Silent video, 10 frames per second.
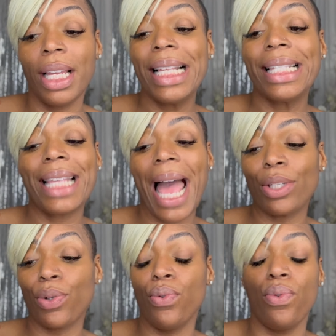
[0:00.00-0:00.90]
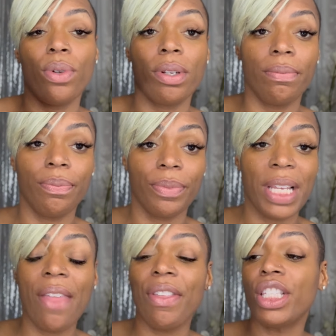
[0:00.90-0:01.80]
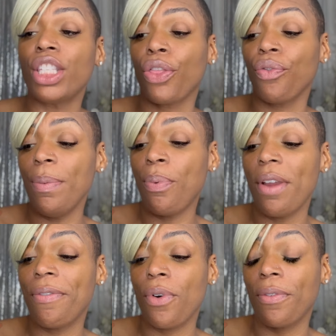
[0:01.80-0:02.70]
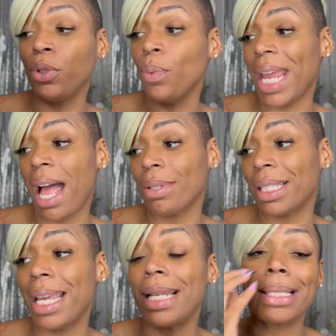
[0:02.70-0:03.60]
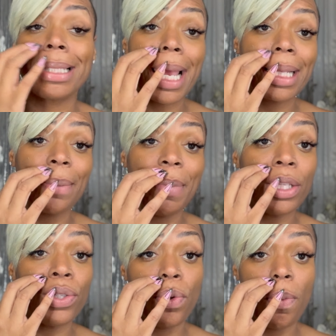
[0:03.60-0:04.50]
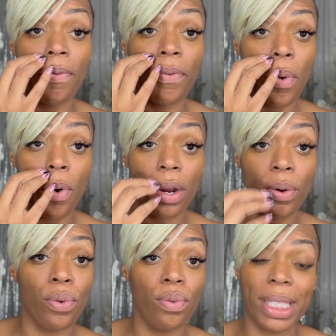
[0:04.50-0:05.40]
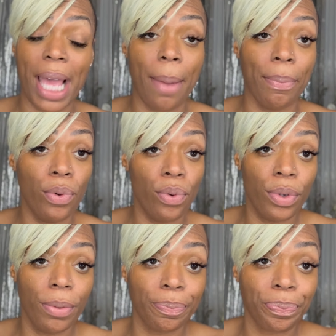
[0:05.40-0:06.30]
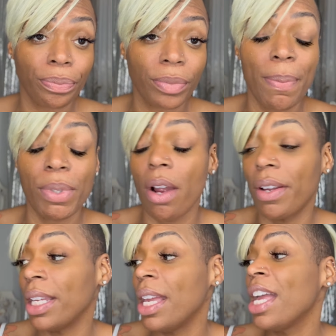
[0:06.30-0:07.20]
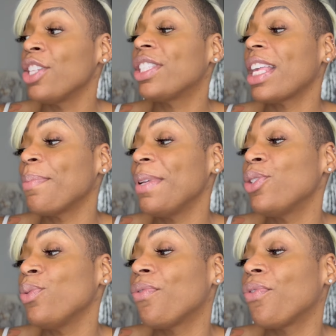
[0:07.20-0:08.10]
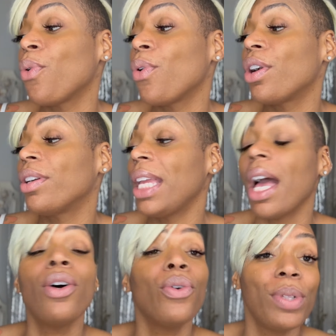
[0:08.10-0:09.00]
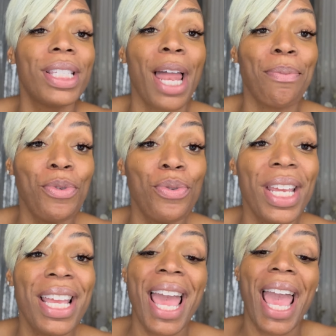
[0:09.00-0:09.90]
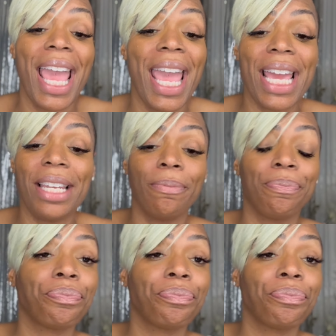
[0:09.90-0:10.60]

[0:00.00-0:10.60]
Satin Oud. This is a 3.4 fluid ounce. It is said to be the dupe for Oud Satin Mood. I'm sorry. Said to be the dupe for, Oud Satin Mood. And